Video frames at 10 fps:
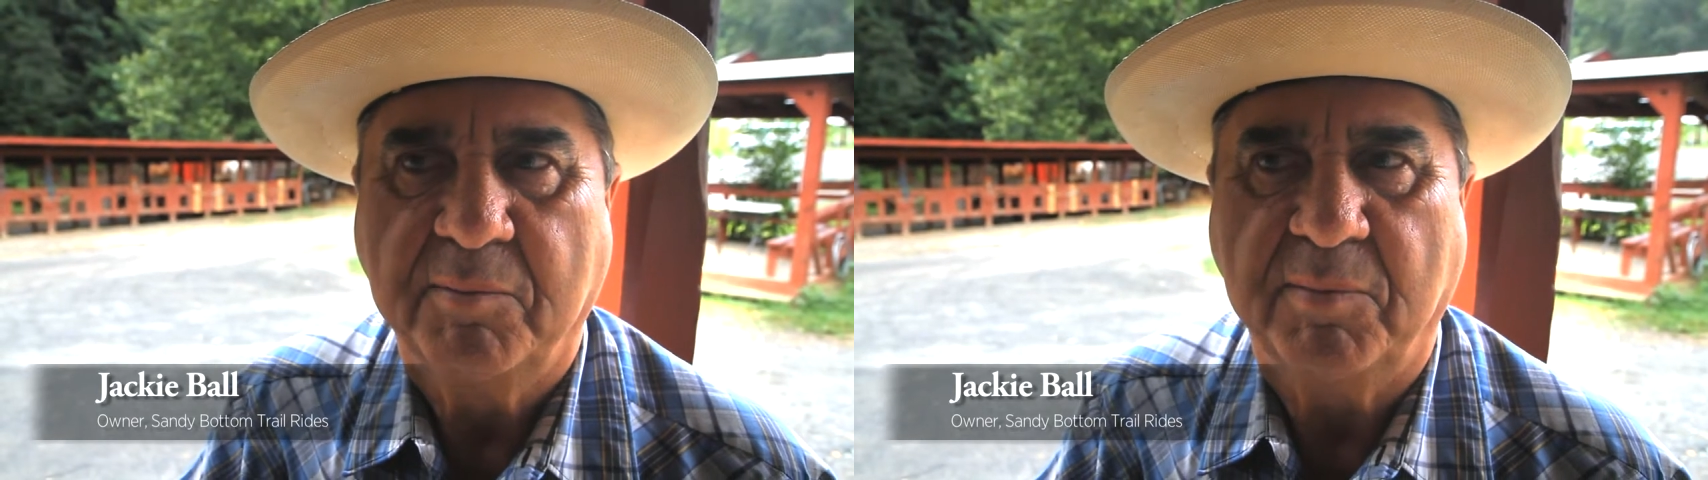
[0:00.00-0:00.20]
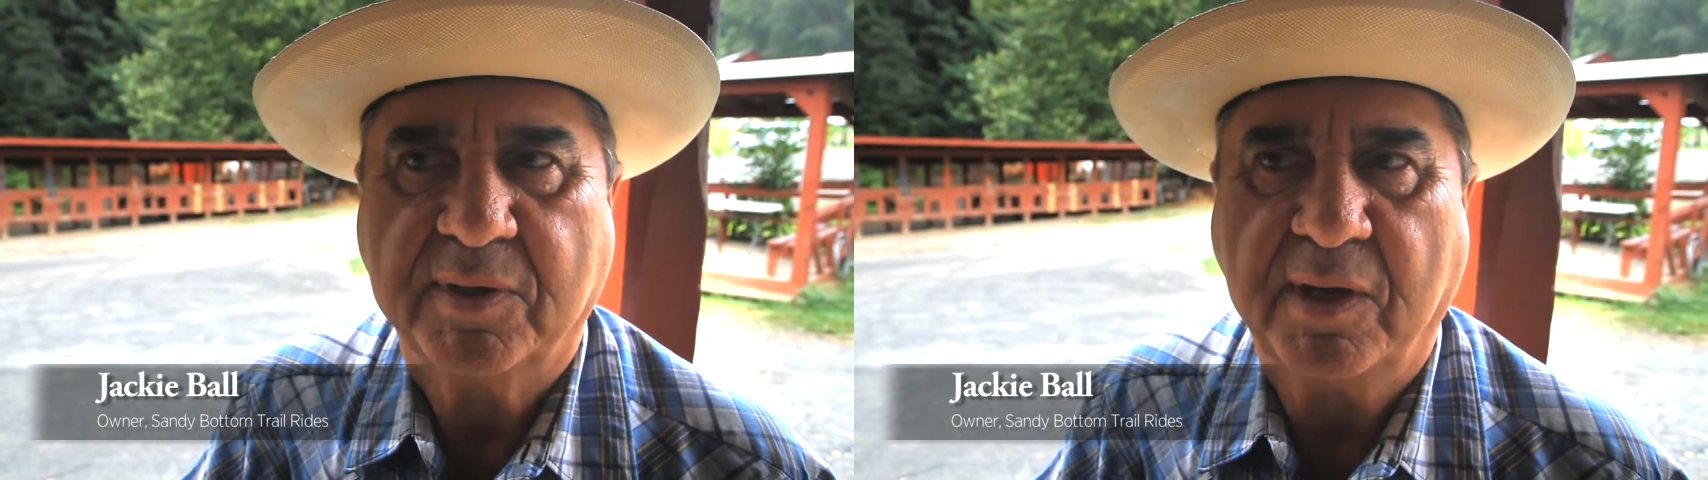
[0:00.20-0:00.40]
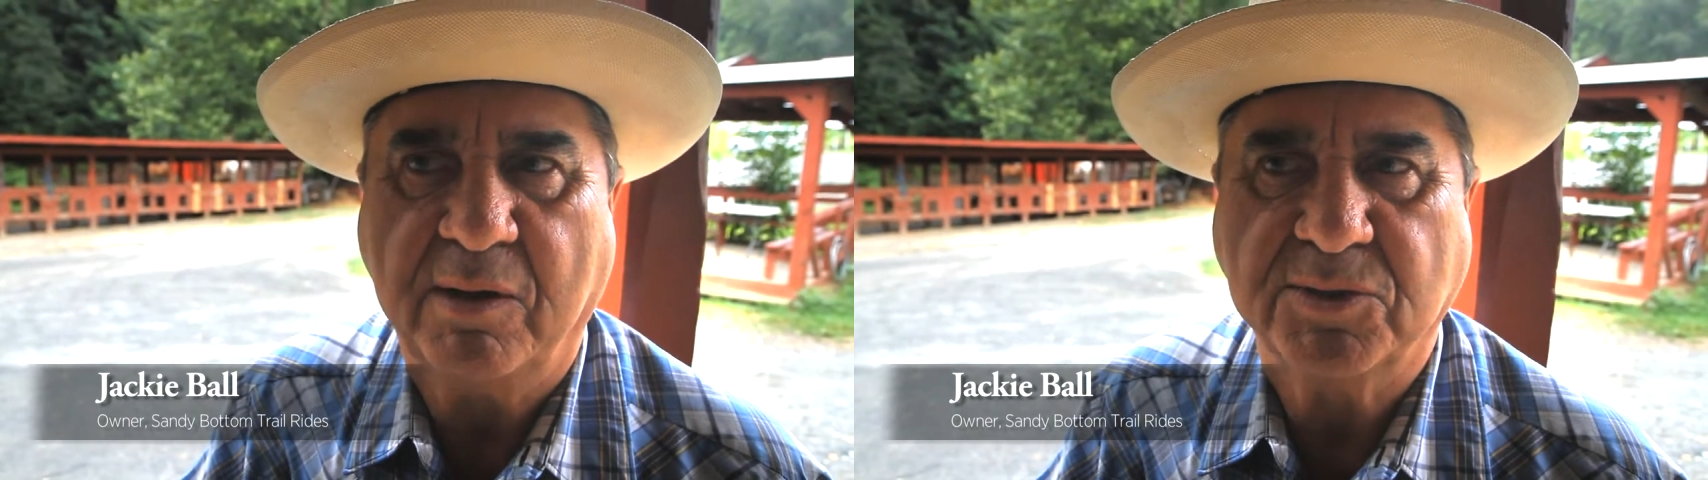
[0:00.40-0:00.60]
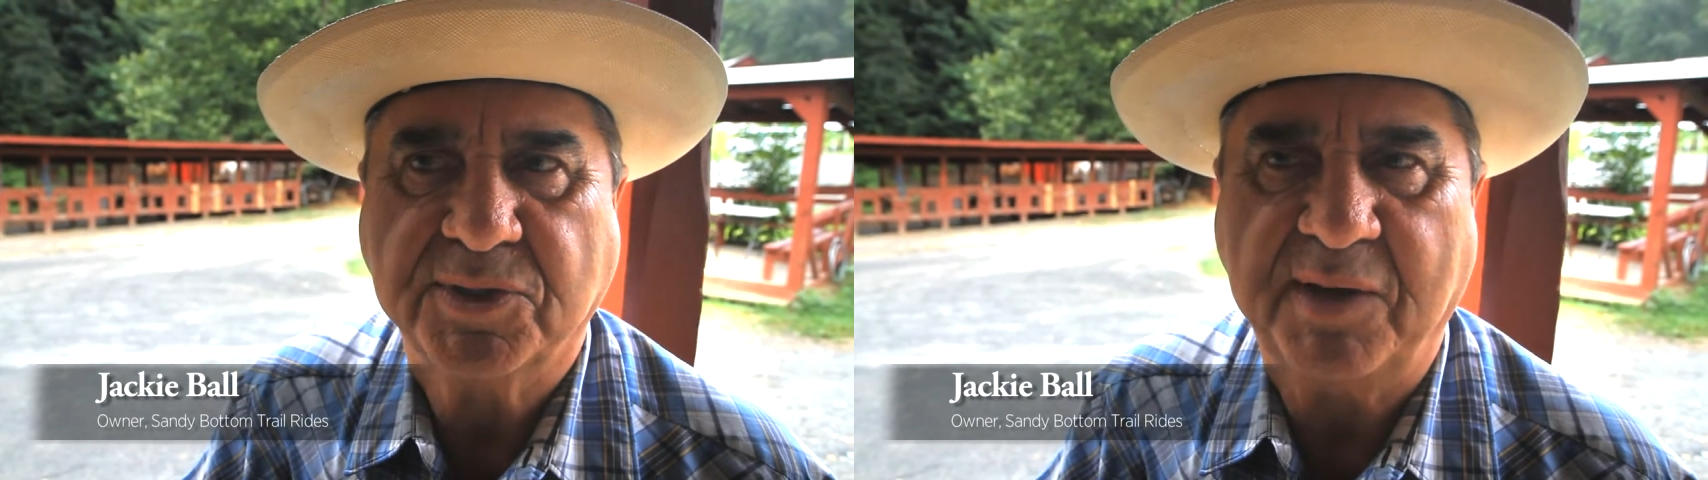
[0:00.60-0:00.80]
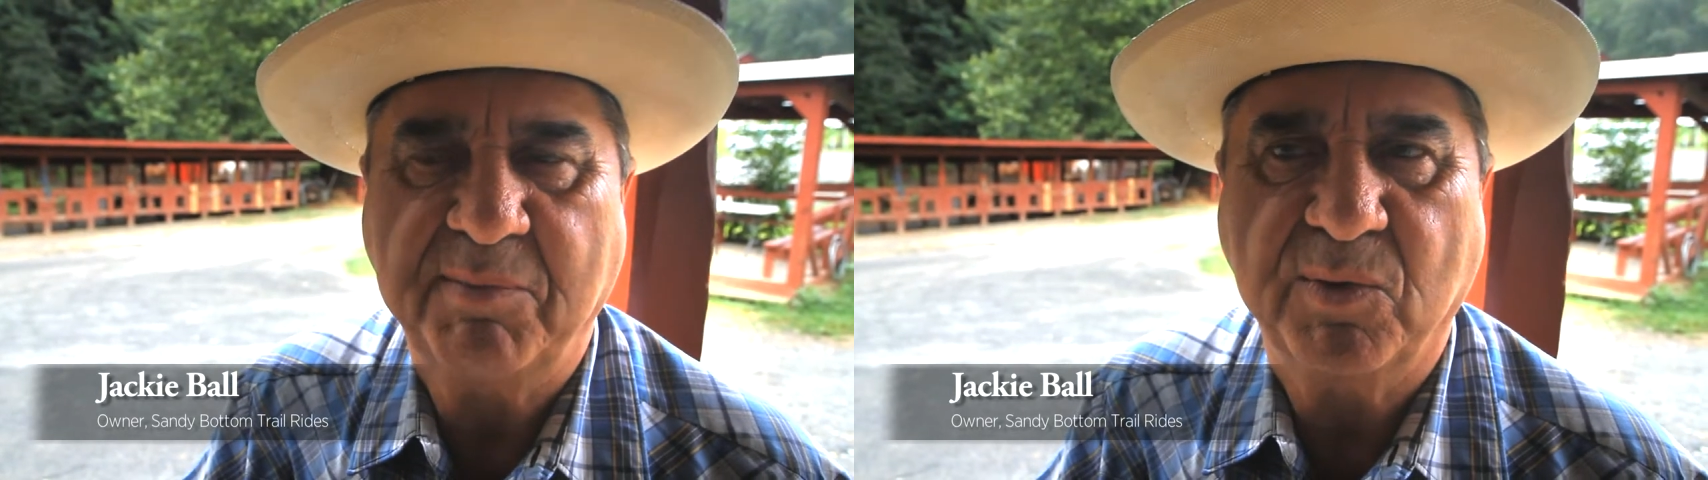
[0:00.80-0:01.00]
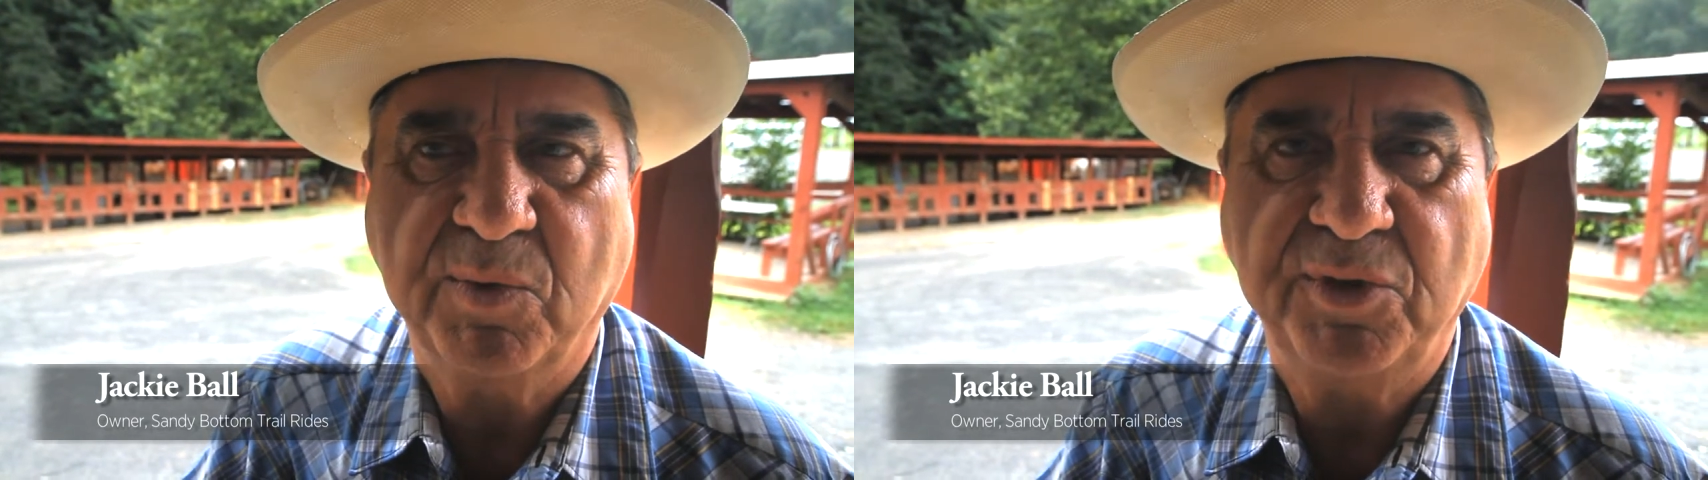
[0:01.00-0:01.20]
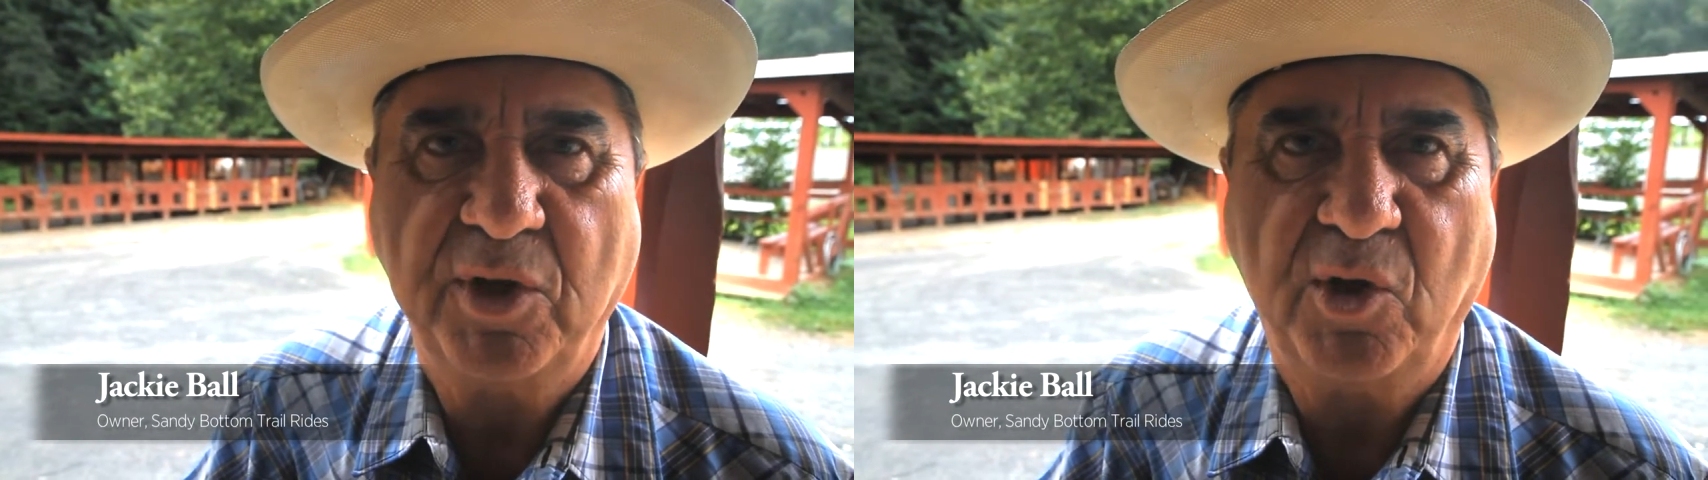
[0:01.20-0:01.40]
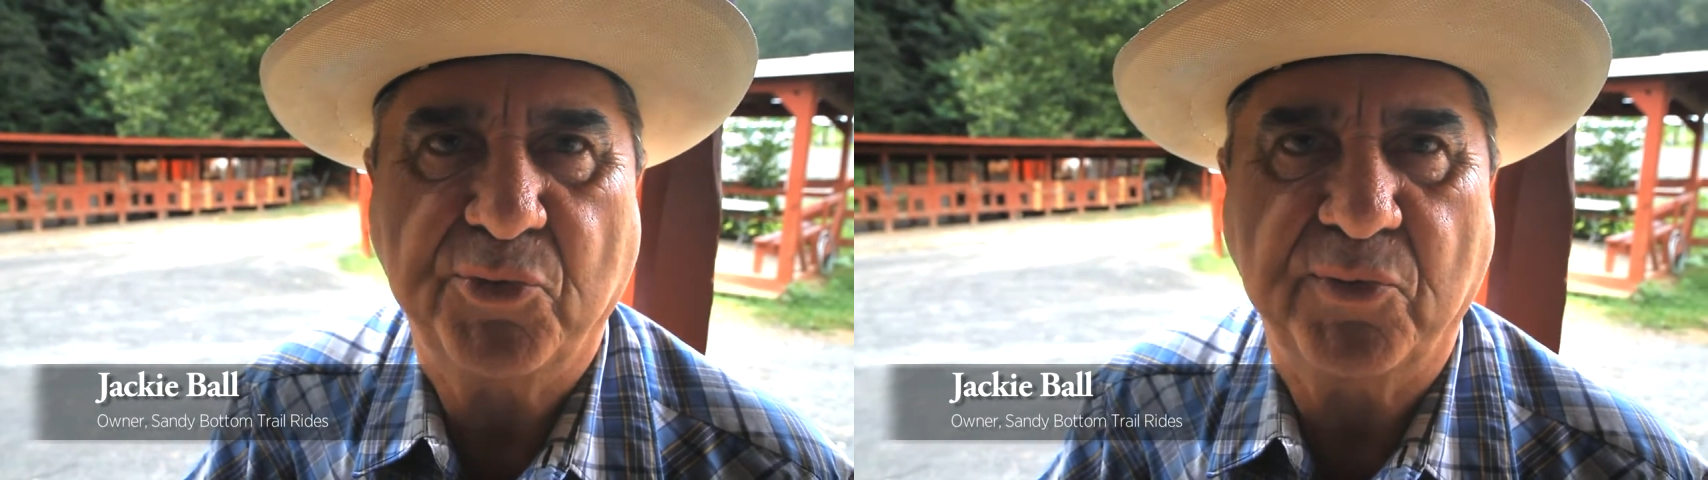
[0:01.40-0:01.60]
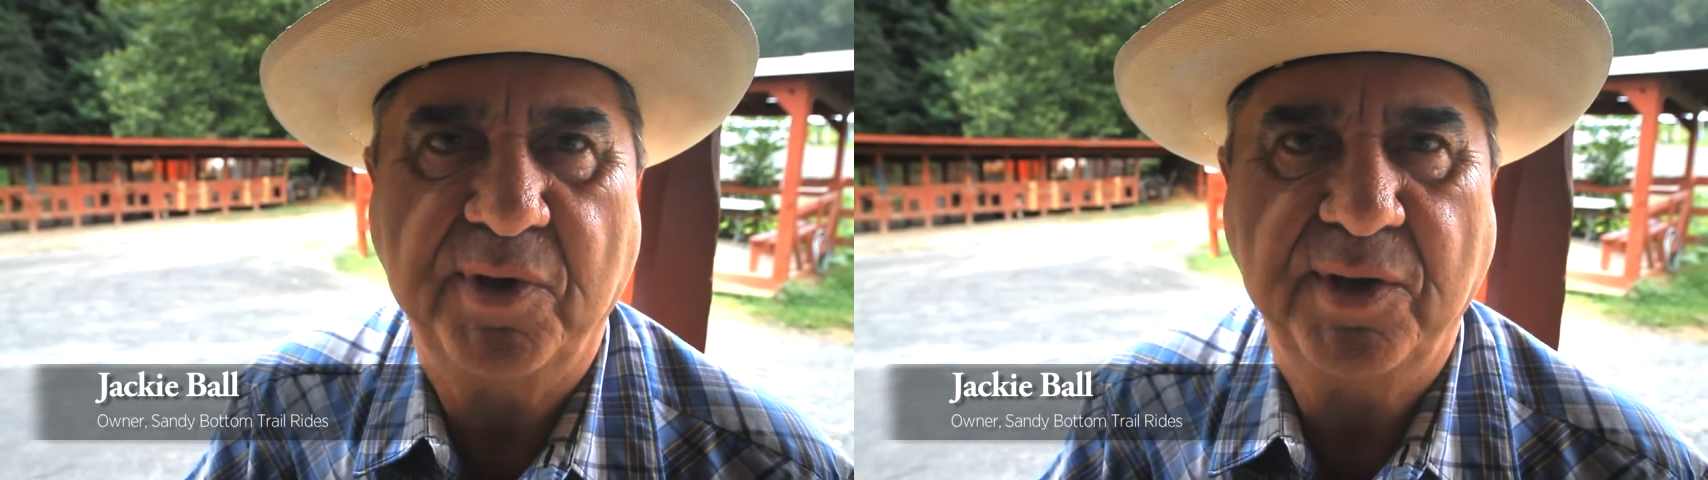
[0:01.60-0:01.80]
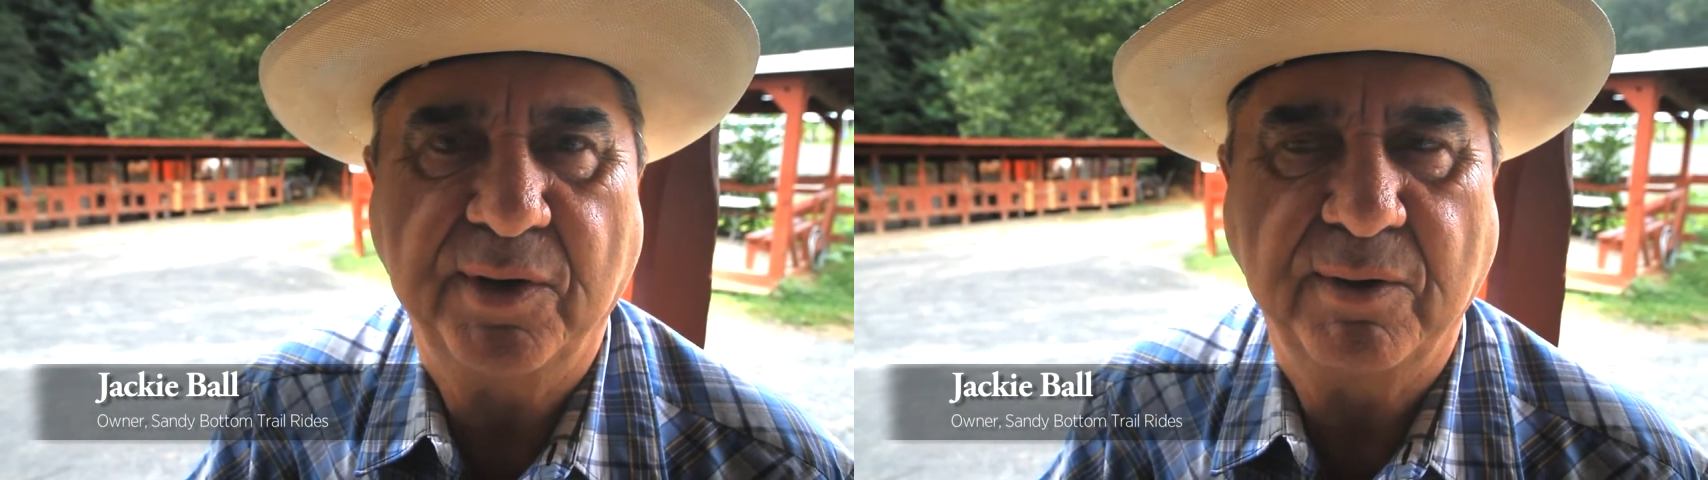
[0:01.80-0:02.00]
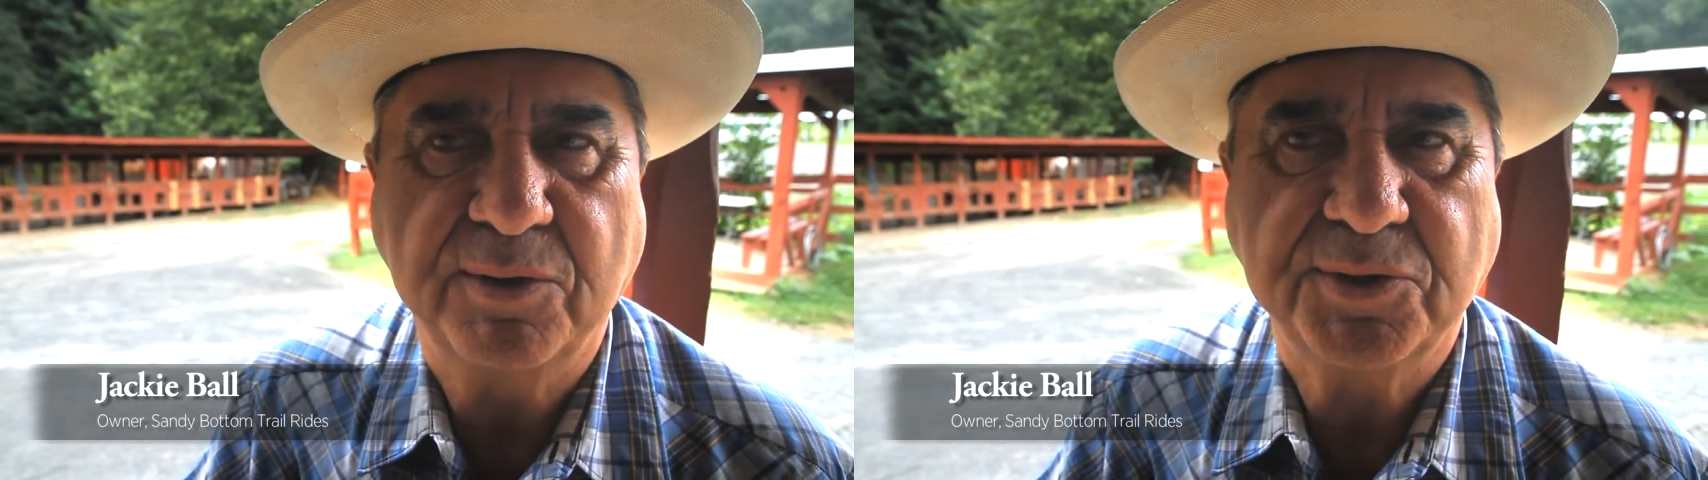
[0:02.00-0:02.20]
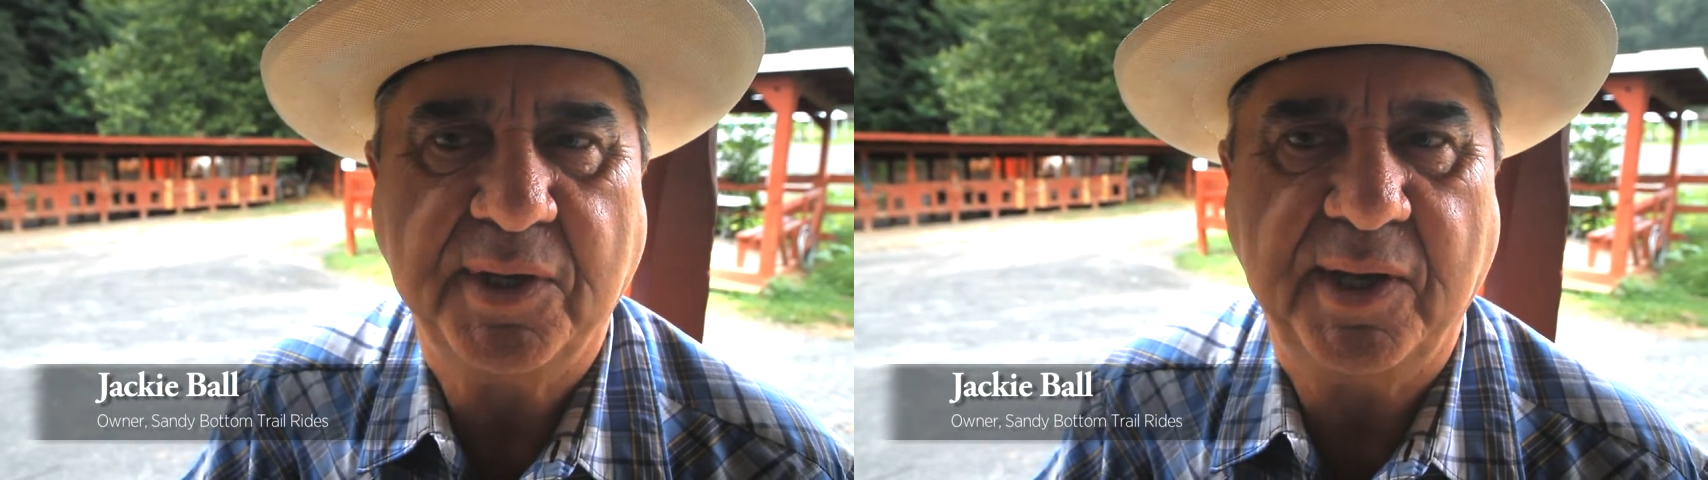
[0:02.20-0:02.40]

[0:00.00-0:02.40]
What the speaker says: Because I've been with y'all 3 years,